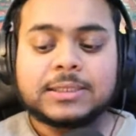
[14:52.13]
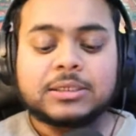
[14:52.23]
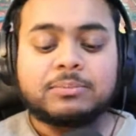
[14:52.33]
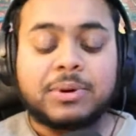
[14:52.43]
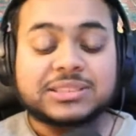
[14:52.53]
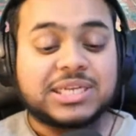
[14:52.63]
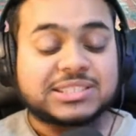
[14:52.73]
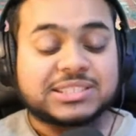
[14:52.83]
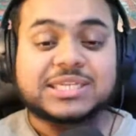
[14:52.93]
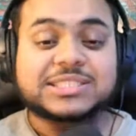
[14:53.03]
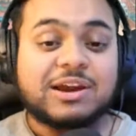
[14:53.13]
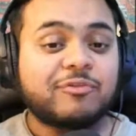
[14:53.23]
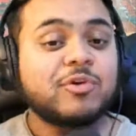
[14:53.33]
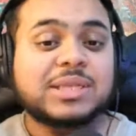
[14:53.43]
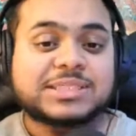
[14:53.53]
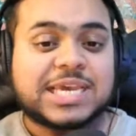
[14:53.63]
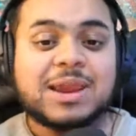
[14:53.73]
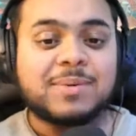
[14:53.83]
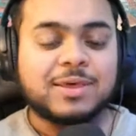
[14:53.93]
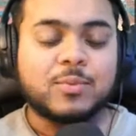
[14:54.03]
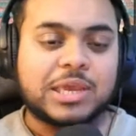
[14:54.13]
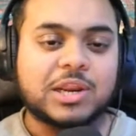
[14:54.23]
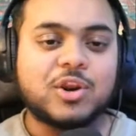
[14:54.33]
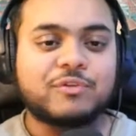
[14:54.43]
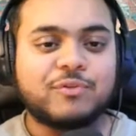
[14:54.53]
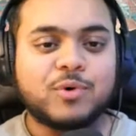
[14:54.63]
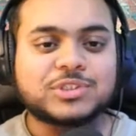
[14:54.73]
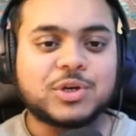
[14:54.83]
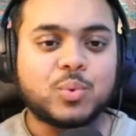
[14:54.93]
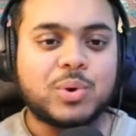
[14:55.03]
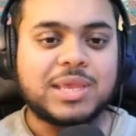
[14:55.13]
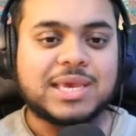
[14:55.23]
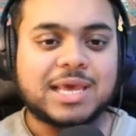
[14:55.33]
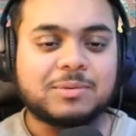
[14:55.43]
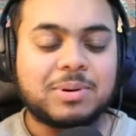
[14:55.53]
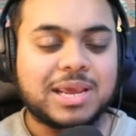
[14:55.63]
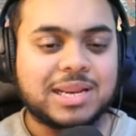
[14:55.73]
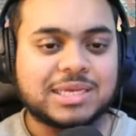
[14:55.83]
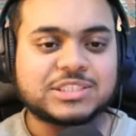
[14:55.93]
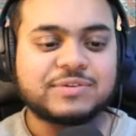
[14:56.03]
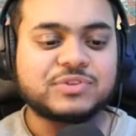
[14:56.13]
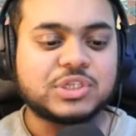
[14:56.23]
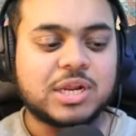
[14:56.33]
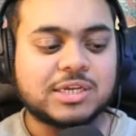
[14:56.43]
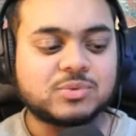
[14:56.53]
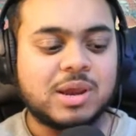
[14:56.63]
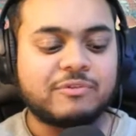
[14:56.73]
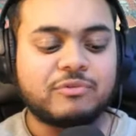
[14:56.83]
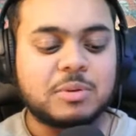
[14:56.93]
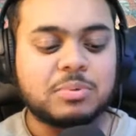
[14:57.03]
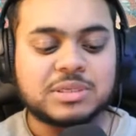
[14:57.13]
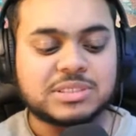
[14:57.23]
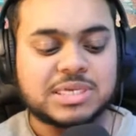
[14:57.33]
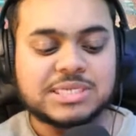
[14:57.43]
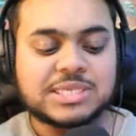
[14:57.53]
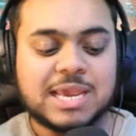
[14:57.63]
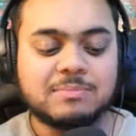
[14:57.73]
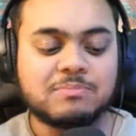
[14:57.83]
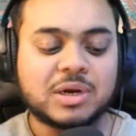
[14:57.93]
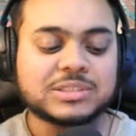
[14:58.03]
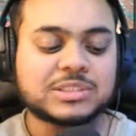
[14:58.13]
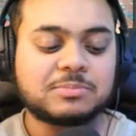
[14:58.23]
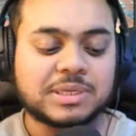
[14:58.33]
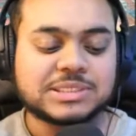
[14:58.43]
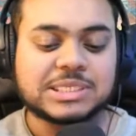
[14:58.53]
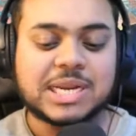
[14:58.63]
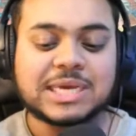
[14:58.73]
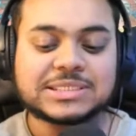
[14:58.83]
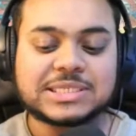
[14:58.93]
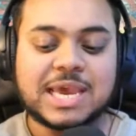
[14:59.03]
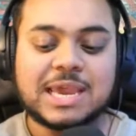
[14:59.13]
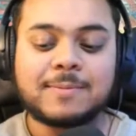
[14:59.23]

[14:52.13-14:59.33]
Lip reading: But let's get through this game, and then we can look forward to the weekend playing against Sheffield United, where 3 points is a must. But tonight's game